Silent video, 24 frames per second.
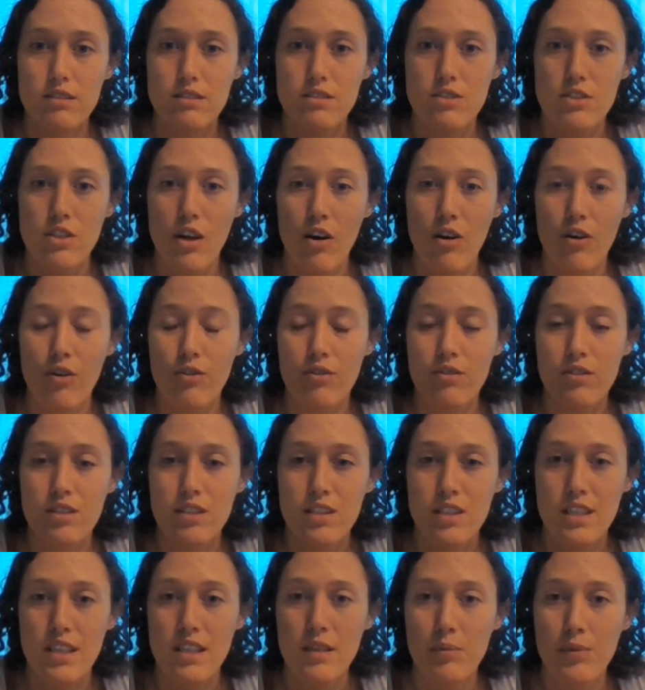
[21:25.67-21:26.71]
so
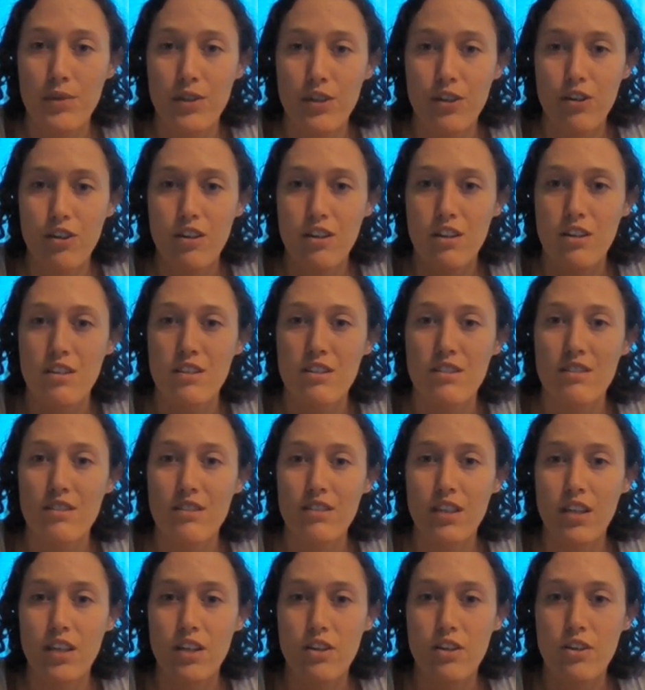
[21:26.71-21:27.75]
keep your
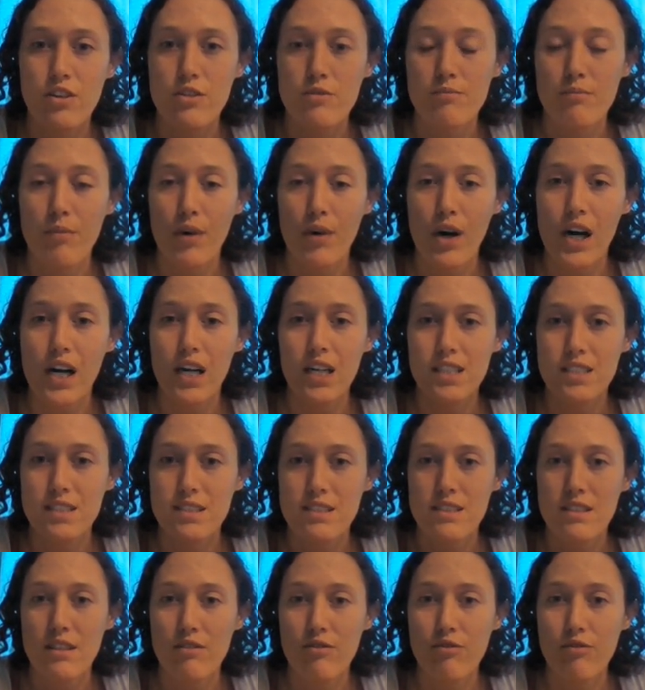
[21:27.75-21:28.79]
little
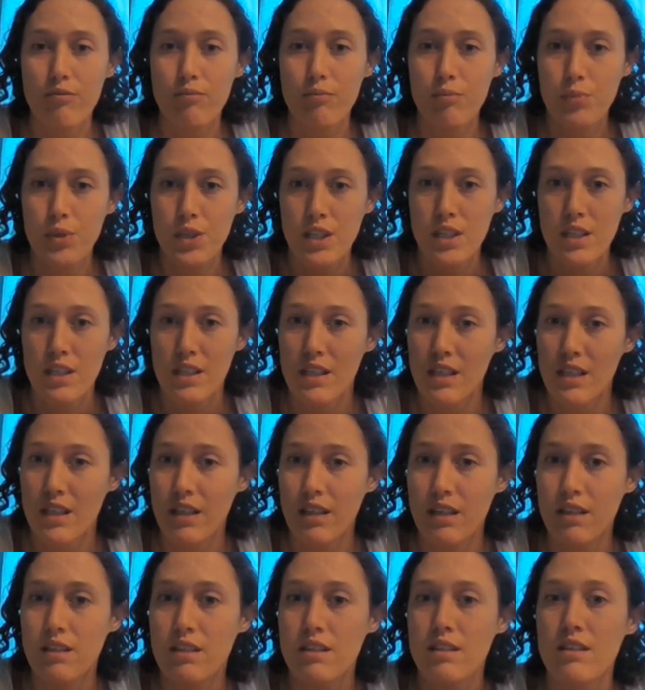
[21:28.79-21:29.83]
positive
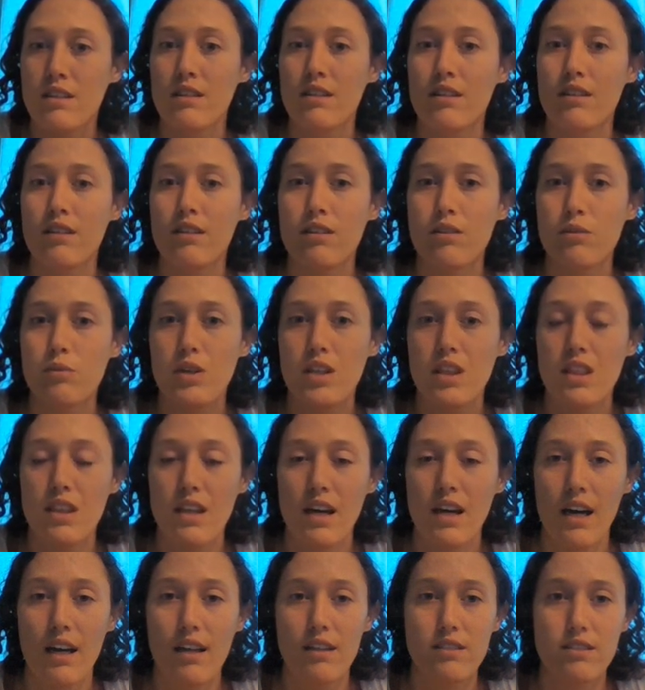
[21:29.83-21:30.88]
P with
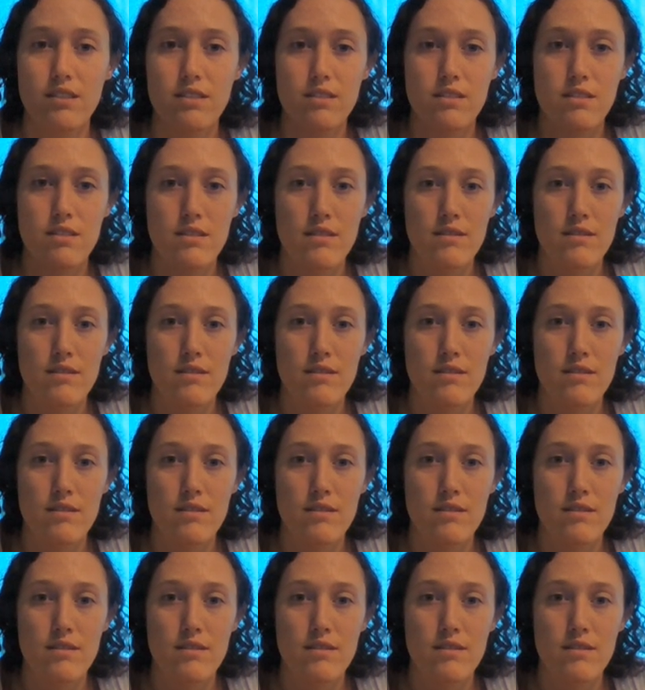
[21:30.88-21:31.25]
that.